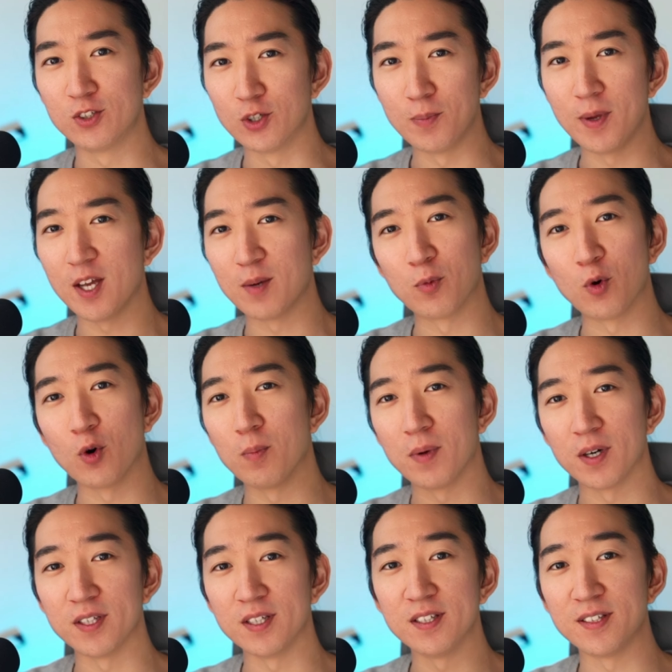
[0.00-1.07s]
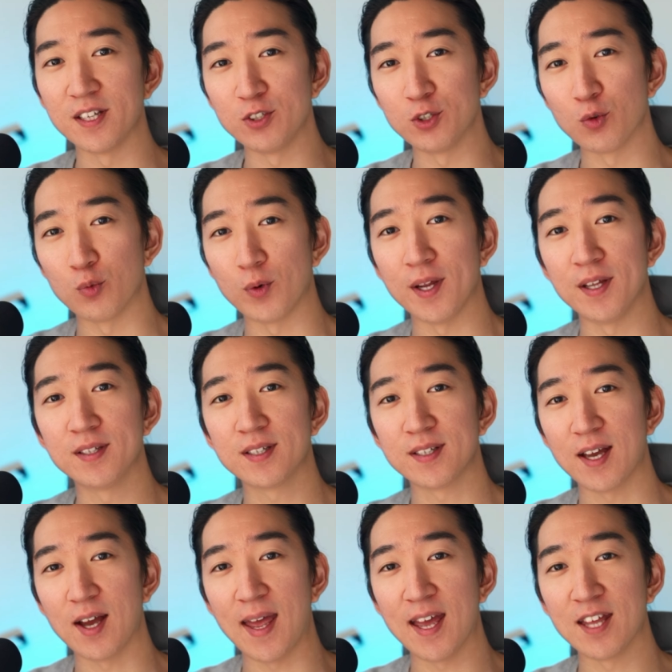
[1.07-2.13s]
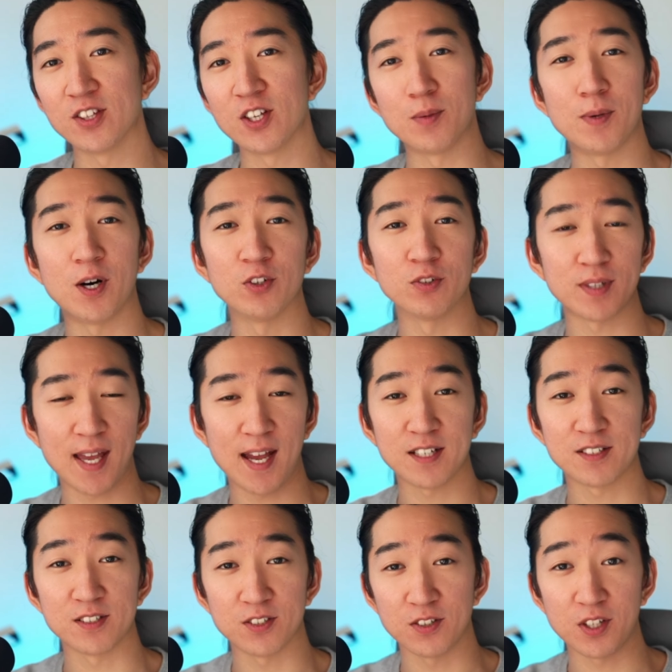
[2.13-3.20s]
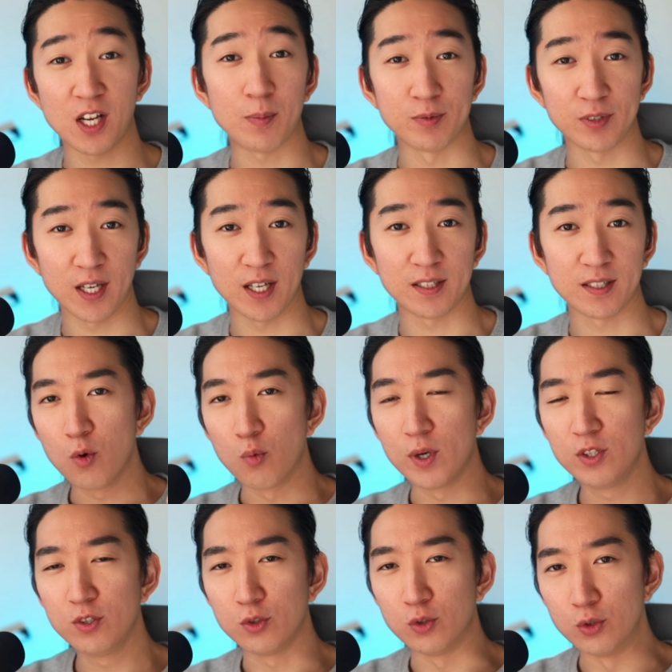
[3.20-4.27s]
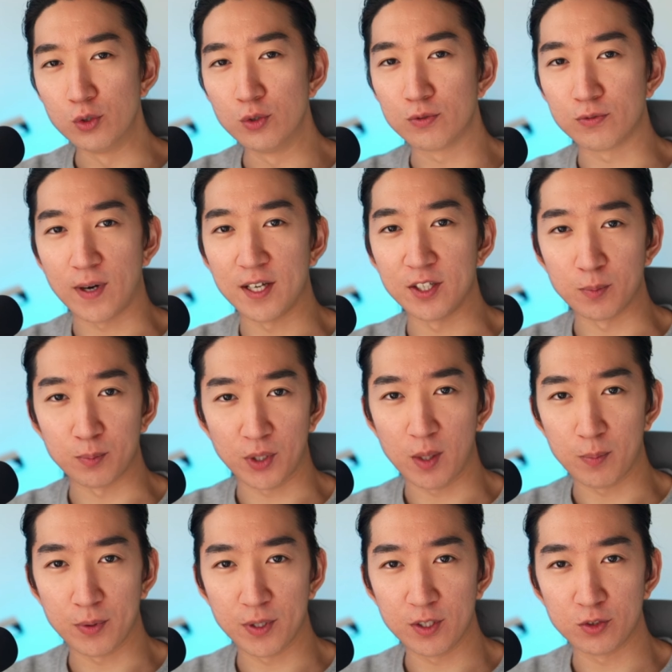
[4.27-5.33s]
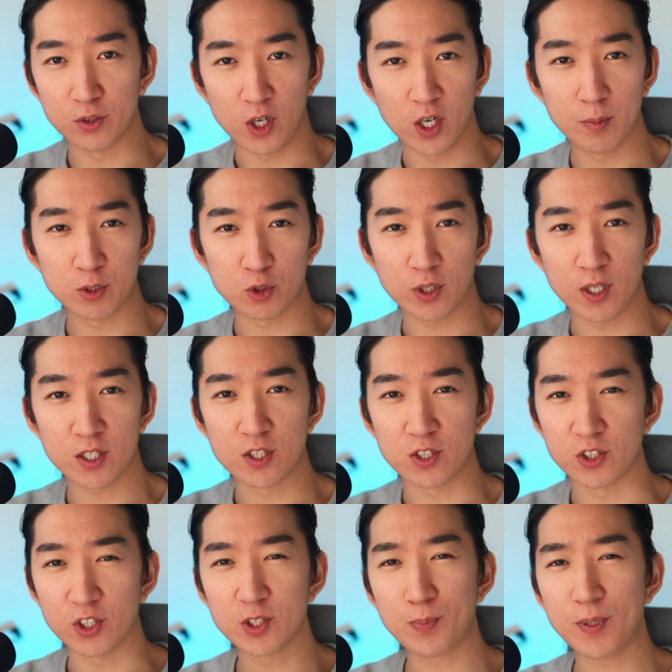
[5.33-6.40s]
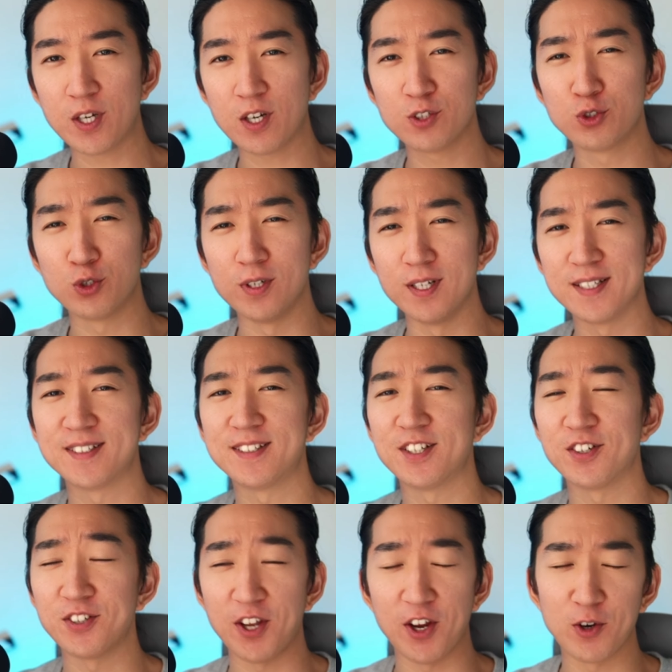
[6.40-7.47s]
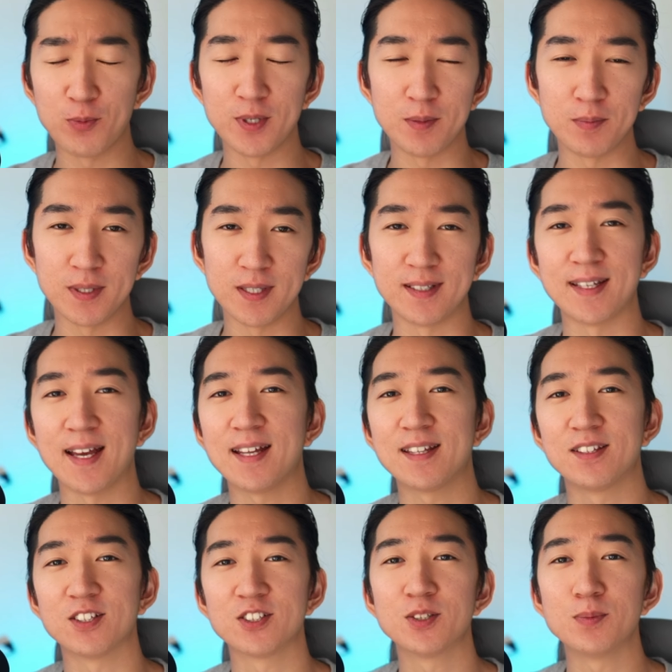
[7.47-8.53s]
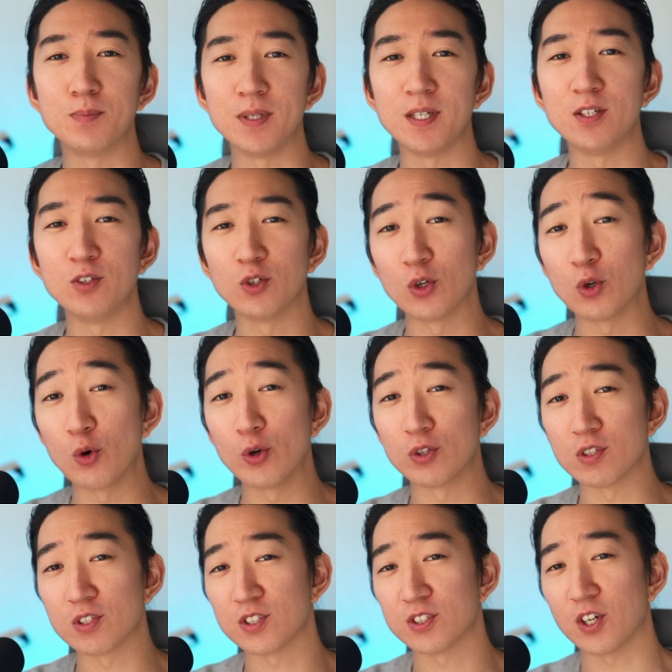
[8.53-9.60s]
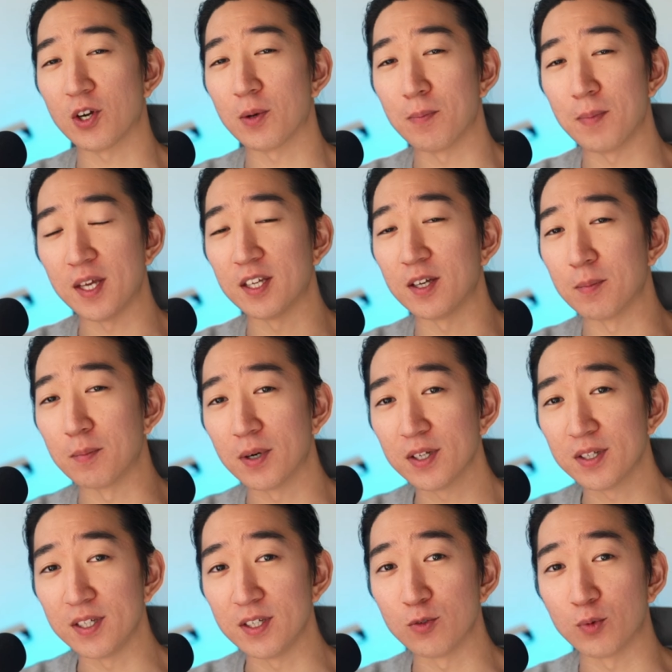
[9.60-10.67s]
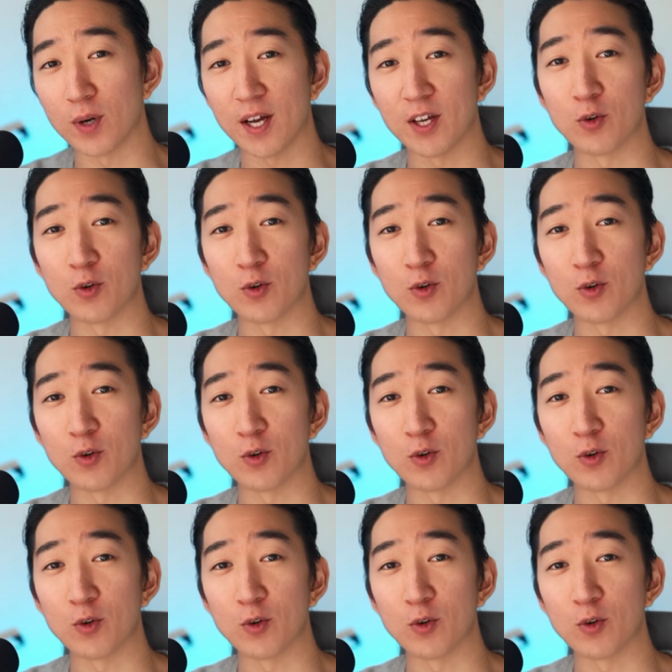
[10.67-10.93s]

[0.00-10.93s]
to make more money than your rent and the amount of taxes on top of that. When you do find a property to arbitrage, just because you list it on Airbnb, that doesn't mean you're going to start making money right